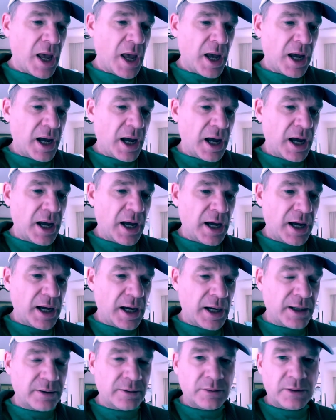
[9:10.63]

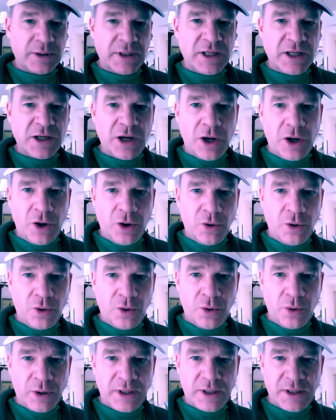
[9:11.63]

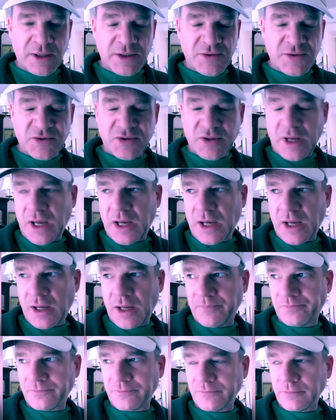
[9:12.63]
Ego is
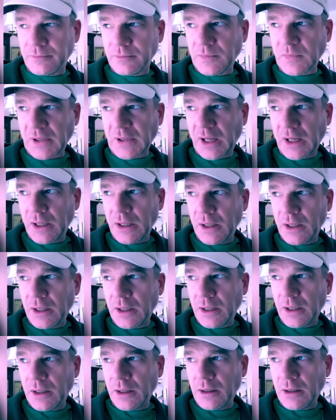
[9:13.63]

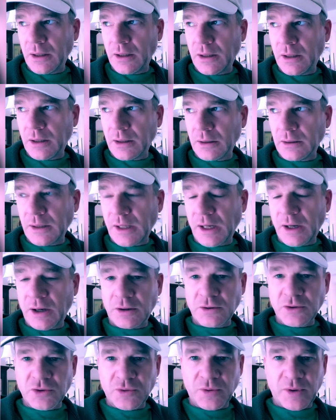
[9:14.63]

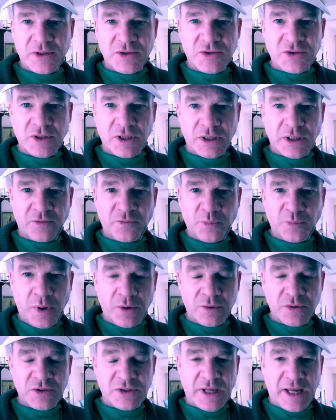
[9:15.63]
characteristic of
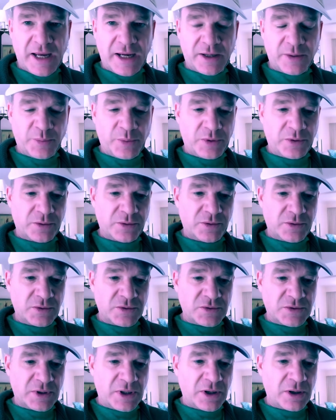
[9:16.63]
most
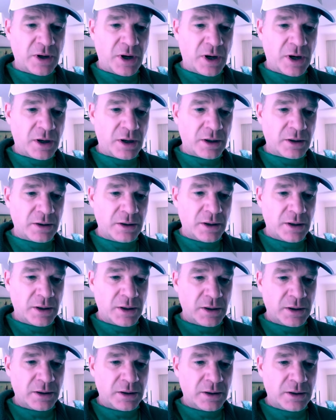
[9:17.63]
animals. There are,
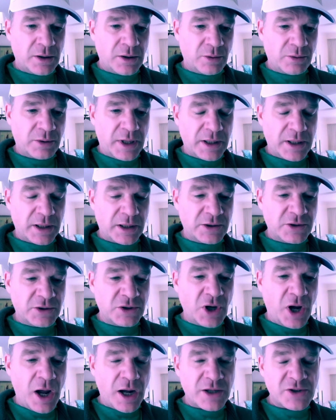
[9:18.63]
you know, like a
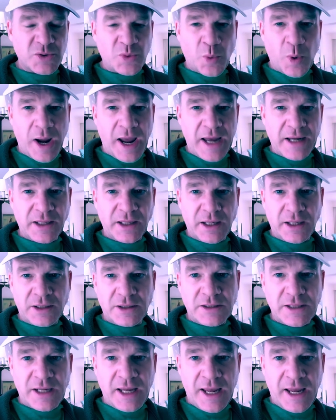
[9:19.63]
dog's wagging
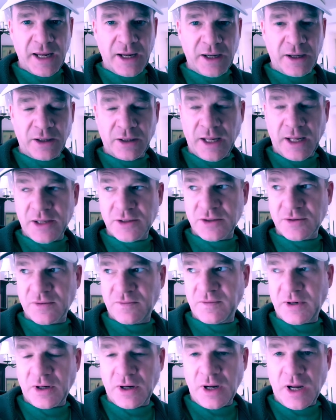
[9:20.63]
tail has a
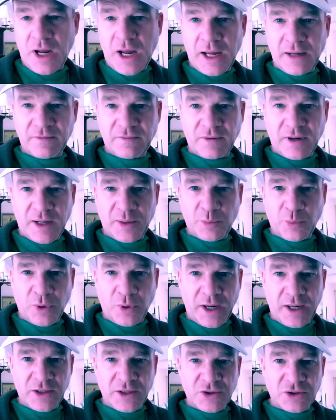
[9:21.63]
very high
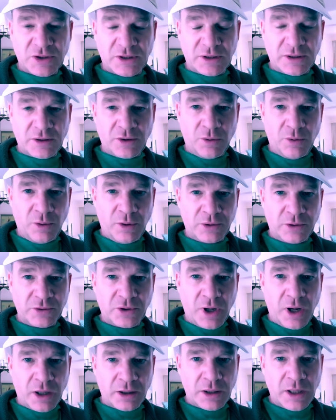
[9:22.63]
vibration. The whole
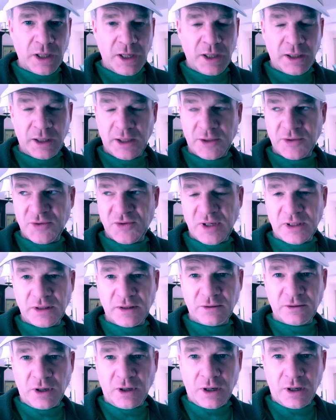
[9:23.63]
dog, it said
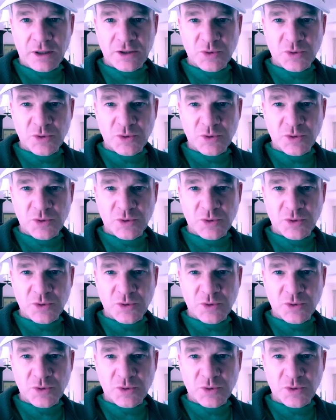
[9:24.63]
the dog's